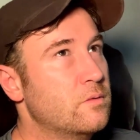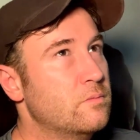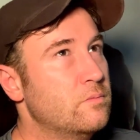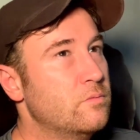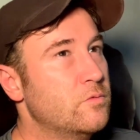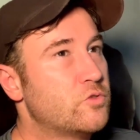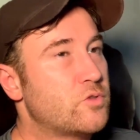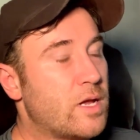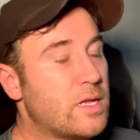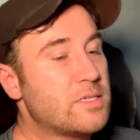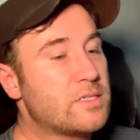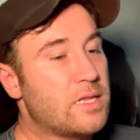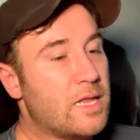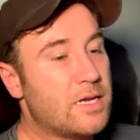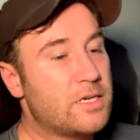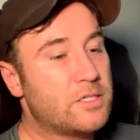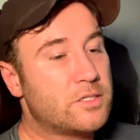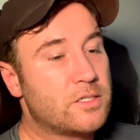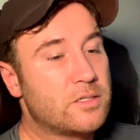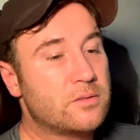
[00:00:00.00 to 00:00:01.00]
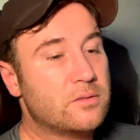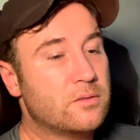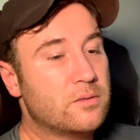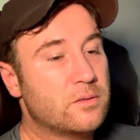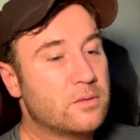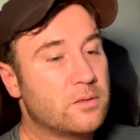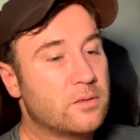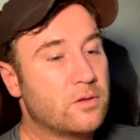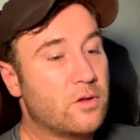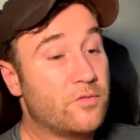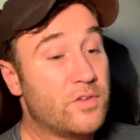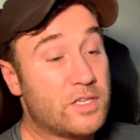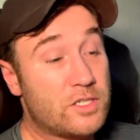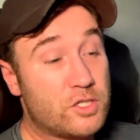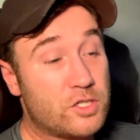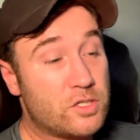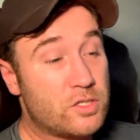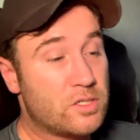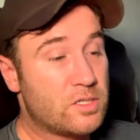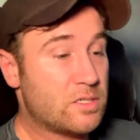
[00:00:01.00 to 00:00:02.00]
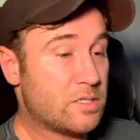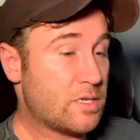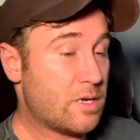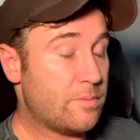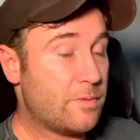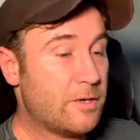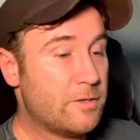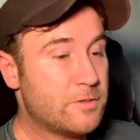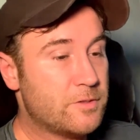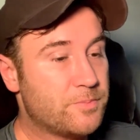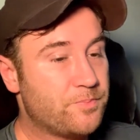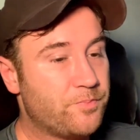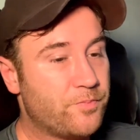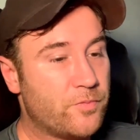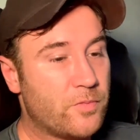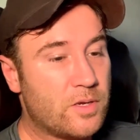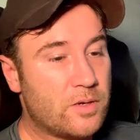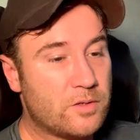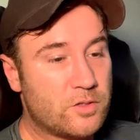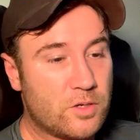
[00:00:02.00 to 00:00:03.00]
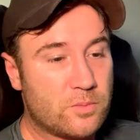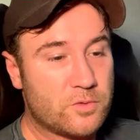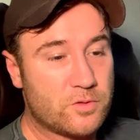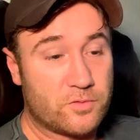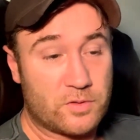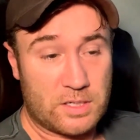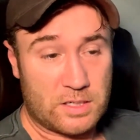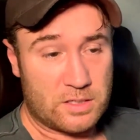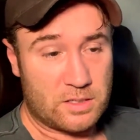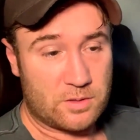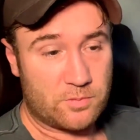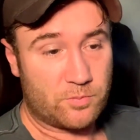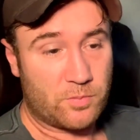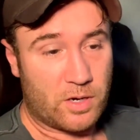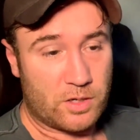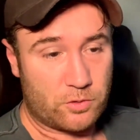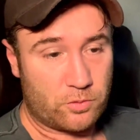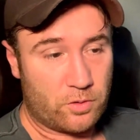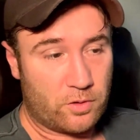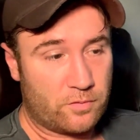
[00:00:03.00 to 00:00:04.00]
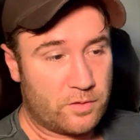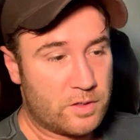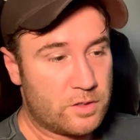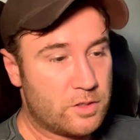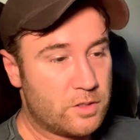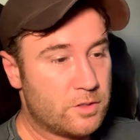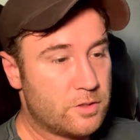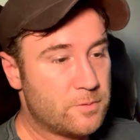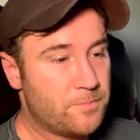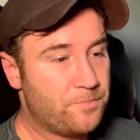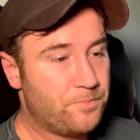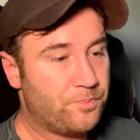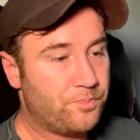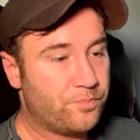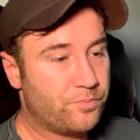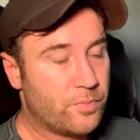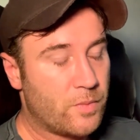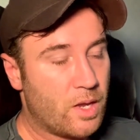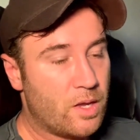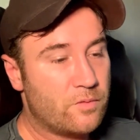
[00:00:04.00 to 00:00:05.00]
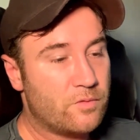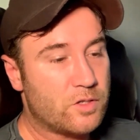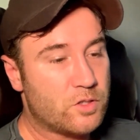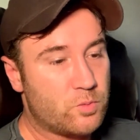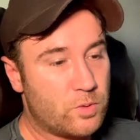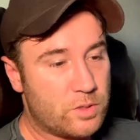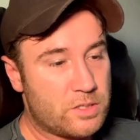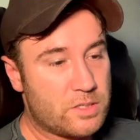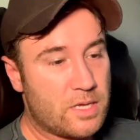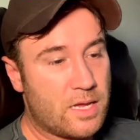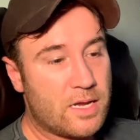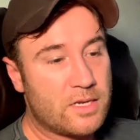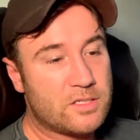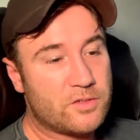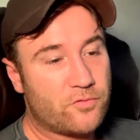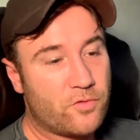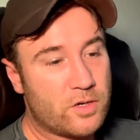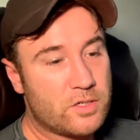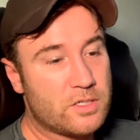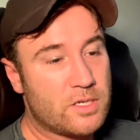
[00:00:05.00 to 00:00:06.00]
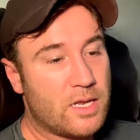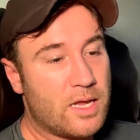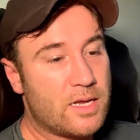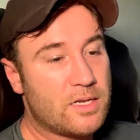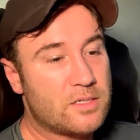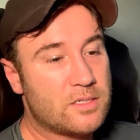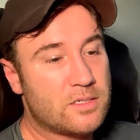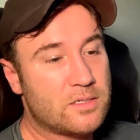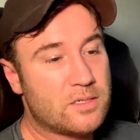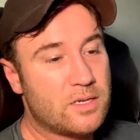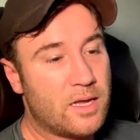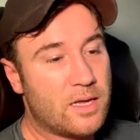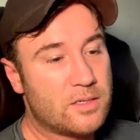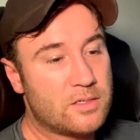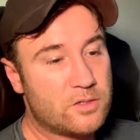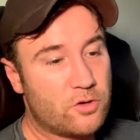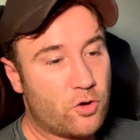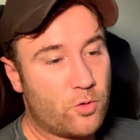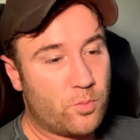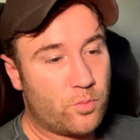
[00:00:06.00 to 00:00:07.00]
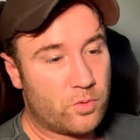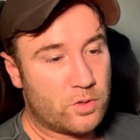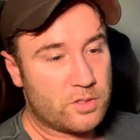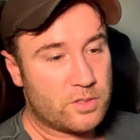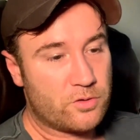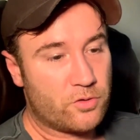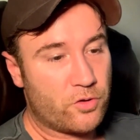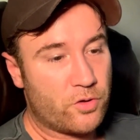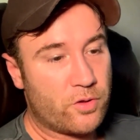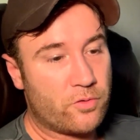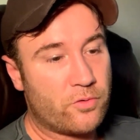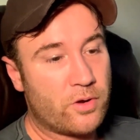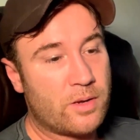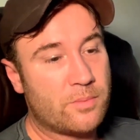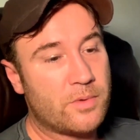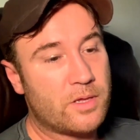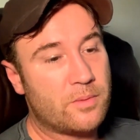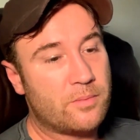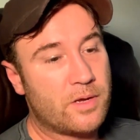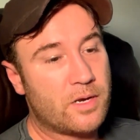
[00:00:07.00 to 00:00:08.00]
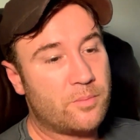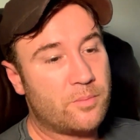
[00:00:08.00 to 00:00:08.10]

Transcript: translation of inches to centimeters in terms of 6 by 12 inches. The Swiss lace, French lace, and 0.03 millimeter